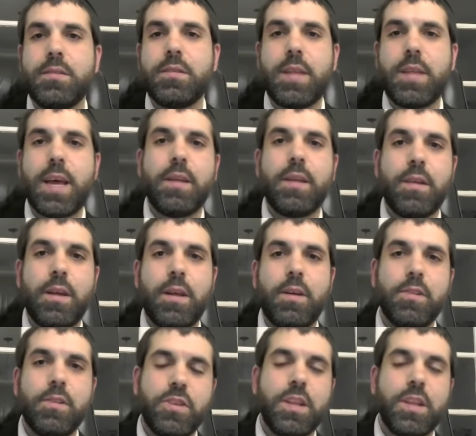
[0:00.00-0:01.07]
that
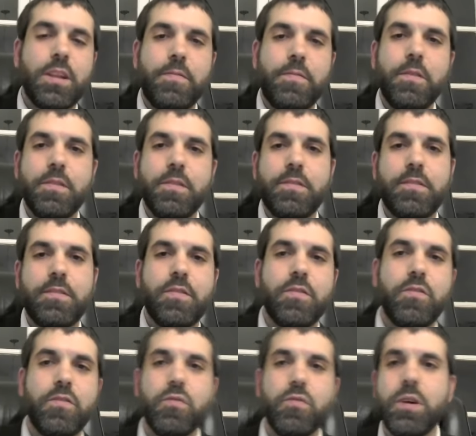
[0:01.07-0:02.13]
angelic force, this
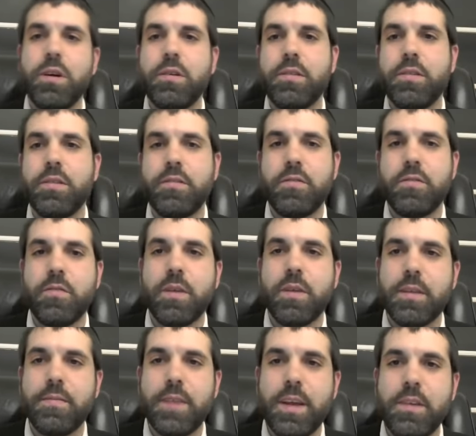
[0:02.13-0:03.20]
destroyer, this
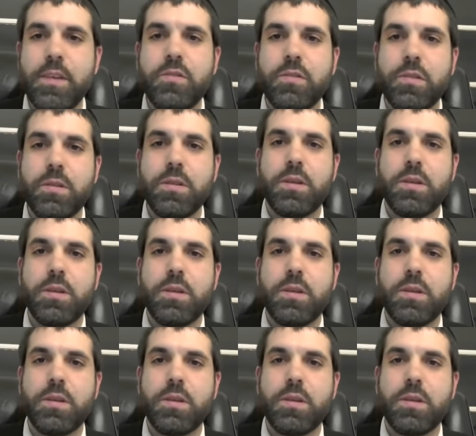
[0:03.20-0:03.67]
destructive angel,